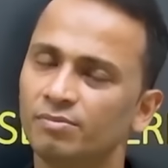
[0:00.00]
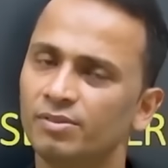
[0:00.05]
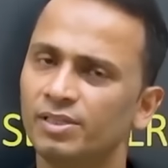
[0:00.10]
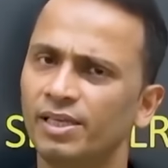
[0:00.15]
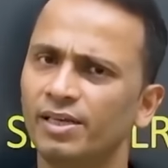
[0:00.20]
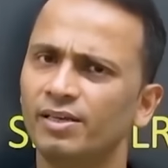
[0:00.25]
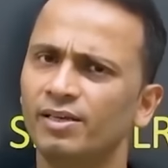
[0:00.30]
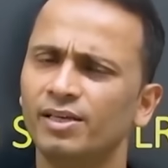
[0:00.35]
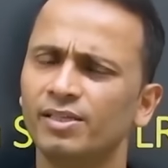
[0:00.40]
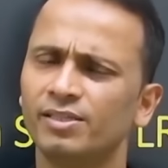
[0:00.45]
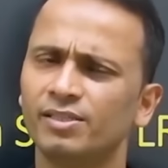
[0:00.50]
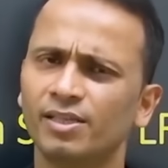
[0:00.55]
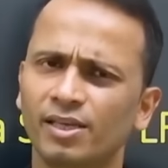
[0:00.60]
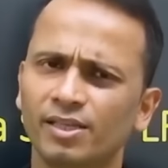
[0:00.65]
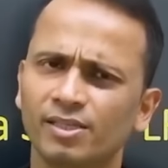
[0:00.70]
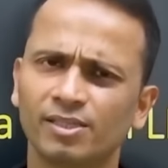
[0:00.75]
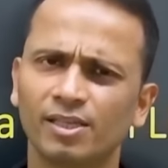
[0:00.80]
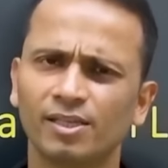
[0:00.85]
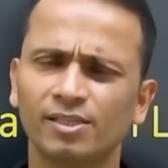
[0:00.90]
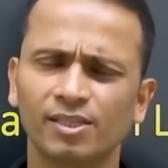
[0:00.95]

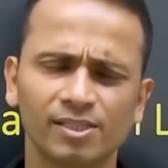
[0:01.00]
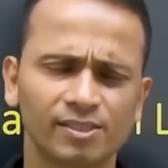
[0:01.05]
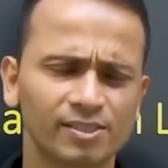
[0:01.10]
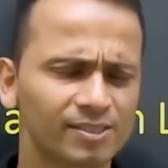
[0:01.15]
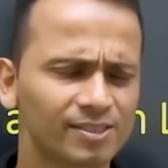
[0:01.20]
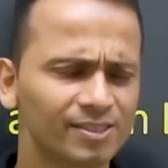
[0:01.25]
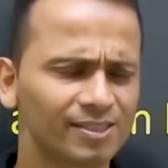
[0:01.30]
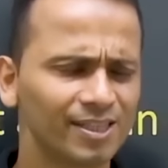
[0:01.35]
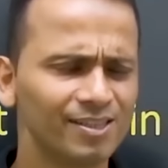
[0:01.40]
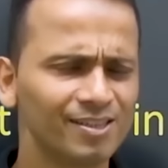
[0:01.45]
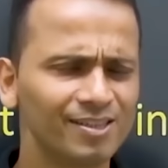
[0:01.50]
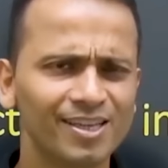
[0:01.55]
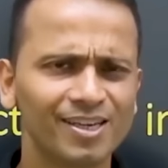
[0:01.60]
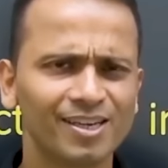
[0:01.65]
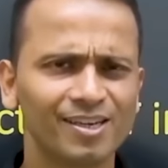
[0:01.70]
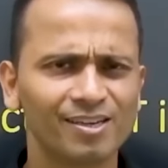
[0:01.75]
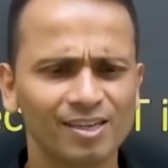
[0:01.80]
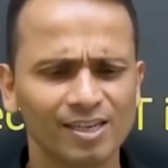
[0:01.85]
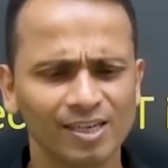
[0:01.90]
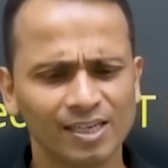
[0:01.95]
is still
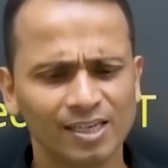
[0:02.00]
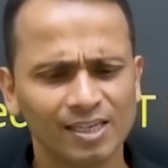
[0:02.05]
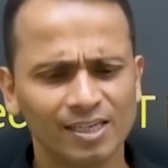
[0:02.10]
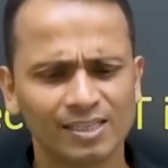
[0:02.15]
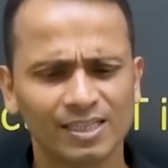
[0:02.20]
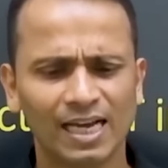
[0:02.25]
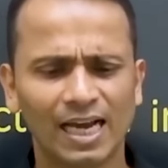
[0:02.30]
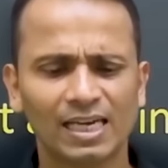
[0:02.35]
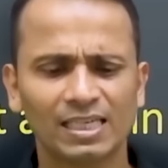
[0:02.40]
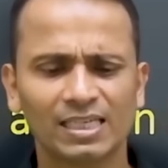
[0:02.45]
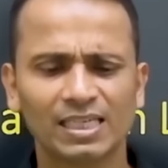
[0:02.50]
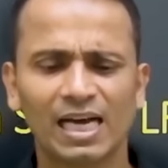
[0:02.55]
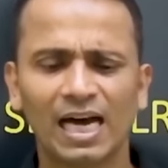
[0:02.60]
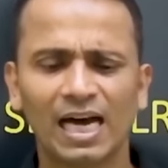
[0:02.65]
there, that